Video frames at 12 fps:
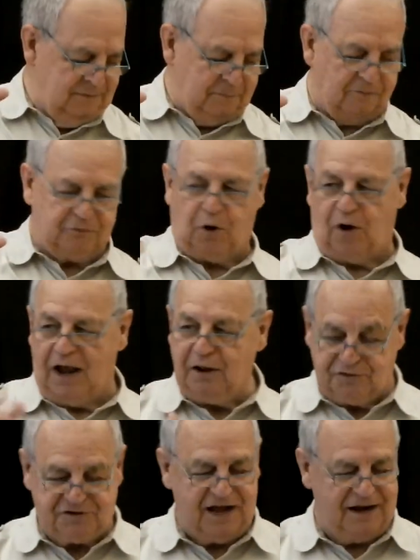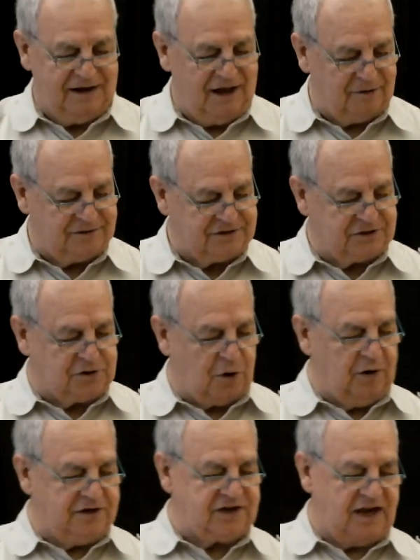of course, I understand now it's
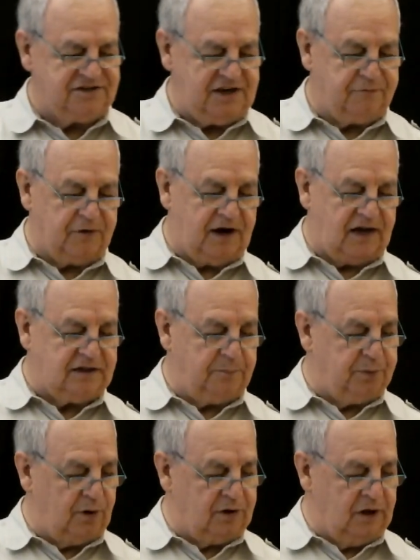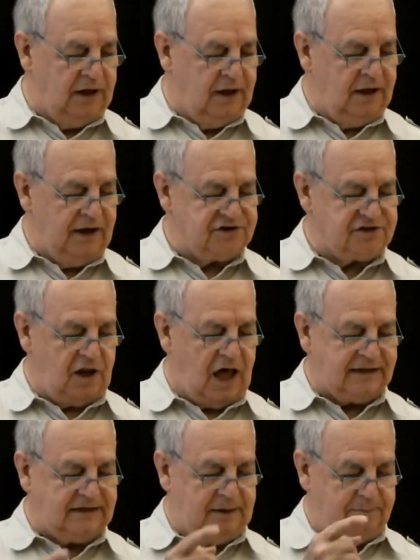cold. I see he forgot to put his
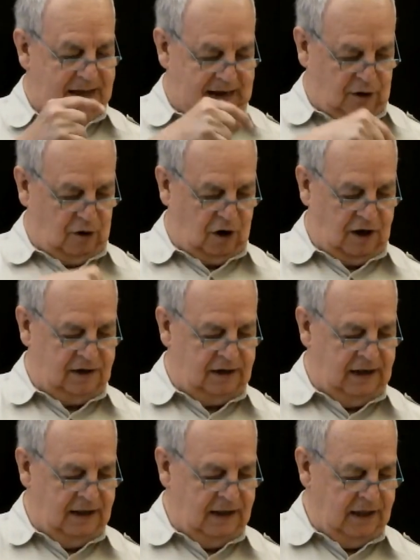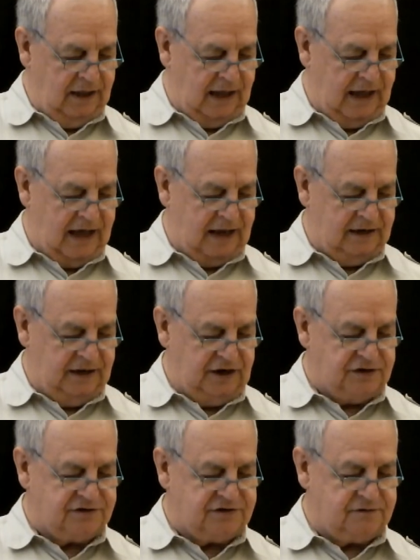latke back on, and
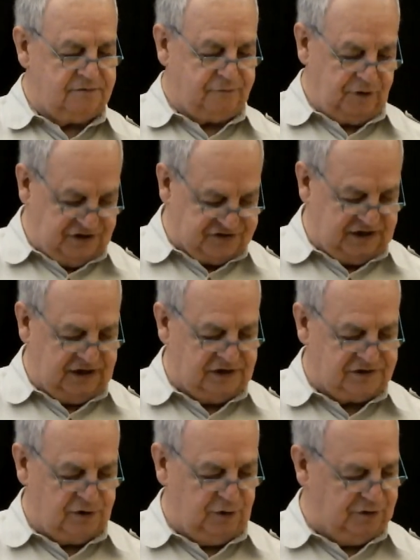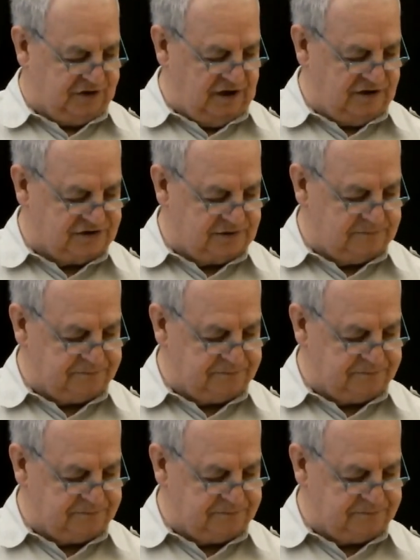he's freezing his galutkis.